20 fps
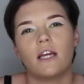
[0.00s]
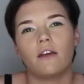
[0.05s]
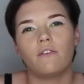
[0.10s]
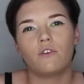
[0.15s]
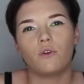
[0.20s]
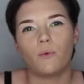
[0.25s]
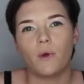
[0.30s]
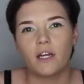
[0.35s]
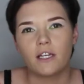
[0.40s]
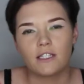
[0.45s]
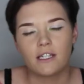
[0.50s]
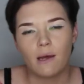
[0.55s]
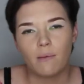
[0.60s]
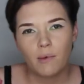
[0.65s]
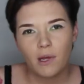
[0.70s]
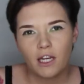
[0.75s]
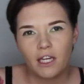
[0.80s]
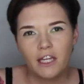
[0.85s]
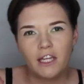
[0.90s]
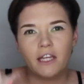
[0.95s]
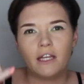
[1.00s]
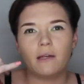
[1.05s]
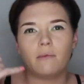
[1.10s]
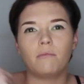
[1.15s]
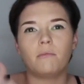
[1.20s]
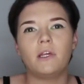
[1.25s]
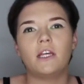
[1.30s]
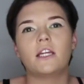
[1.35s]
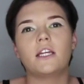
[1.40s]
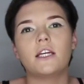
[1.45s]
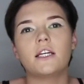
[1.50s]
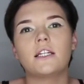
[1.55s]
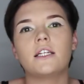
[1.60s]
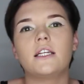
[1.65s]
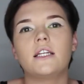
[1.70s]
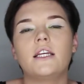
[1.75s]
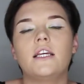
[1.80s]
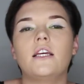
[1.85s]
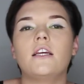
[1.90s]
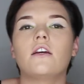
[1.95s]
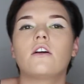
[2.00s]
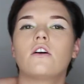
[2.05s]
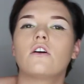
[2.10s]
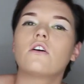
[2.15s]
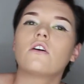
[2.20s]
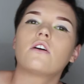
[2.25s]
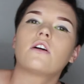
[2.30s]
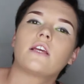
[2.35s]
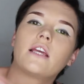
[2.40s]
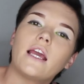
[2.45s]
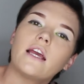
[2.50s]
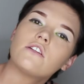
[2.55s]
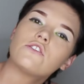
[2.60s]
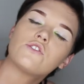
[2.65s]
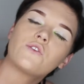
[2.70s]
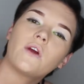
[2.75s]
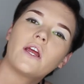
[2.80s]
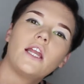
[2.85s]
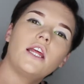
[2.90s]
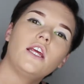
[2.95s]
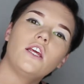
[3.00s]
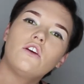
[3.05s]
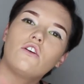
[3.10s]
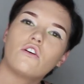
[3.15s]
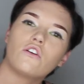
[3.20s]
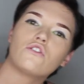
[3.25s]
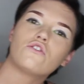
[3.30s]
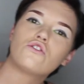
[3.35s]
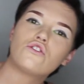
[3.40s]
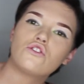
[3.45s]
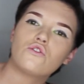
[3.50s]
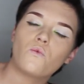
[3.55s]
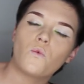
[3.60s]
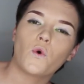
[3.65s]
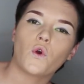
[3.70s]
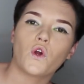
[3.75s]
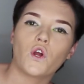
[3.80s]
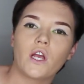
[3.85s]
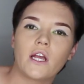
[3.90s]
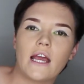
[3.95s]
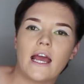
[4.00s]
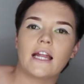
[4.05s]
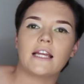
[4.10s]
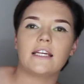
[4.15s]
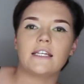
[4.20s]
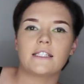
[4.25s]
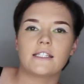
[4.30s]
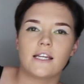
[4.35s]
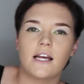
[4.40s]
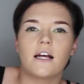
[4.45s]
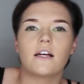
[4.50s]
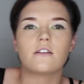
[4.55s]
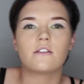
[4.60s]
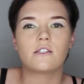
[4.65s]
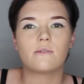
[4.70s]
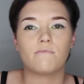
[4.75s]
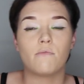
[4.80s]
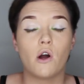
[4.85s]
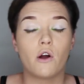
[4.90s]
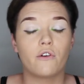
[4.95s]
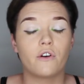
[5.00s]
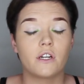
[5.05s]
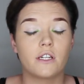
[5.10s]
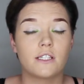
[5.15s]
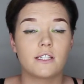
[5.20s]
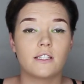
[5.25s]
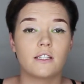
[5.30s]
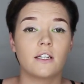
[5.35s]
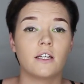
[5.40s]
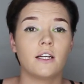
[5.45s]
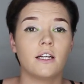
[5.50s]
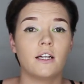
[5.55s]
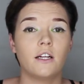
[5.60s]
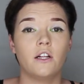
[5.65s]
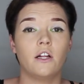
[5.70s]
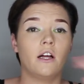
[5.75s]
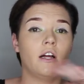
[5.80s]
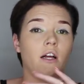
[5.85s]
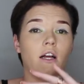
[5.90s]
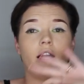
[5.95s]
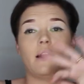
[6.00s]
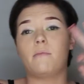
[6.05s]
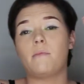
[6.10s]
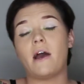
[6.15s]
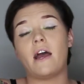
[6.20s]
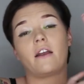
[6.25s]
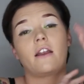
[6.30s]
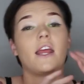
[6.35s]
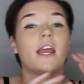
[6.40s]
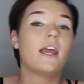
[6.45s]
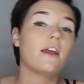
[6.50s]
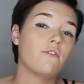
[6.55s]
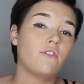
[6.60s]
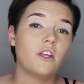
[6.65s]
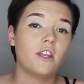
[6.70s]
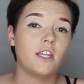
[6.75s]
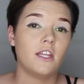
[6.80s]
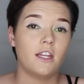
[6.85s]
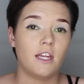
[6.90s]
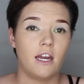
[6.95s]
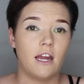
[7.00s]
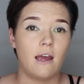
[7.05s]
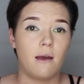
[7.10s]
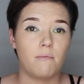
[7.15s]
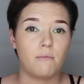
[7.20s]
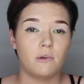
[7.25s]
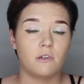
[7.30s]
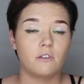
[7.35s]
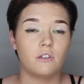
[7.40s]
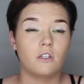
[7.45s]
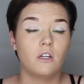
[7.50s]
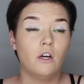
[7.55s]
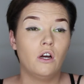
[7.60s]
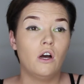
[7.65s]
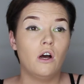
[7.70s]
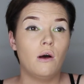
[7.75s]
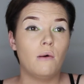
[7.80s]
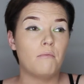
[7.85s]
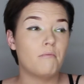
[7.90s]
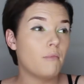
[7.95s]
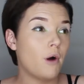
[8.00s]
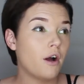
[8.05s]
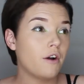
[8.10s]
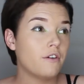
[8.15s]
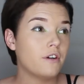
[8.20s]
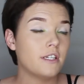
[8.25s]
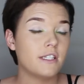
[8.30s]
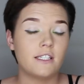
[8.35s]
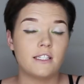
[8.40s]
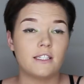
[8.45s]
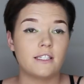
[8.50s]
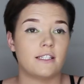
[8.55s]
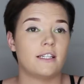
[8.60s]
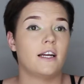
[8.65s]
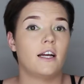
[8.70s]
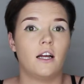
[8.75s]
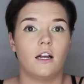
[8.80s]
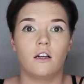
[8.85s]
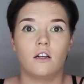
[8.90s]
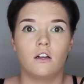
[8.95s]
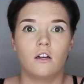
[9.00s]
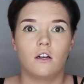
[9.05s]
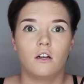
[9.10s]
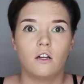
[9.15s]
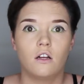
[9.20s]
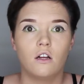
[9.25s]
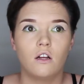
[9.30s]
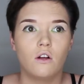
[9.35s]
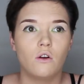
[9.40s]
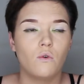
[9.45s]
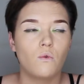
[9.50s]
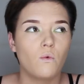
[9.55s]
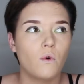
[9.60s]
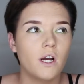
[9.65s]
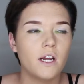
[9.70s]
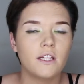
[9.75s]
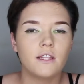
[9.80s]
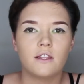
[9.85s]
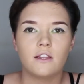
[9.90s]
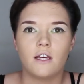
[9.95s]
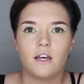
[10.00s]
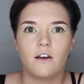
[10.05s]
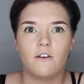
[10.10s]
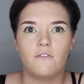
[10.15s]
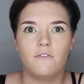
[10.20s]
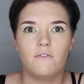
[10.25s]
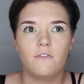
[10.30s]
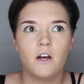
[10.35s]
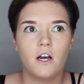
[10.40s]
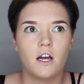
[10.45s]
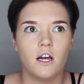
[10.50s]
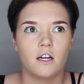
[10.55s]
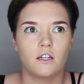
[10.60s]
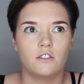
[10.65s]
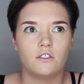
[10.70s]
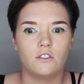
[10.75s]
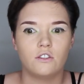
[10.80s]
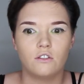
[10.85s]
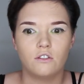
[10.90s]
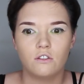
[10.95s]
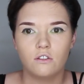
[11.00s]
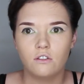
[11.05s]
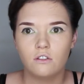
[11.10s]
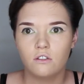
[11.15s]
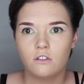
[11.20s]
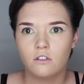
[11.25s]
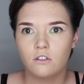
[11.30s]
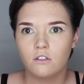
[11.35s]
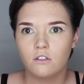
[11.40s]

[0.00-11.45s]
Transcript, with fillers: David wakes up and he immediately gets ready, goes to work, and he tells Morris about everything that happened. Morris is like, what the fuck, dude?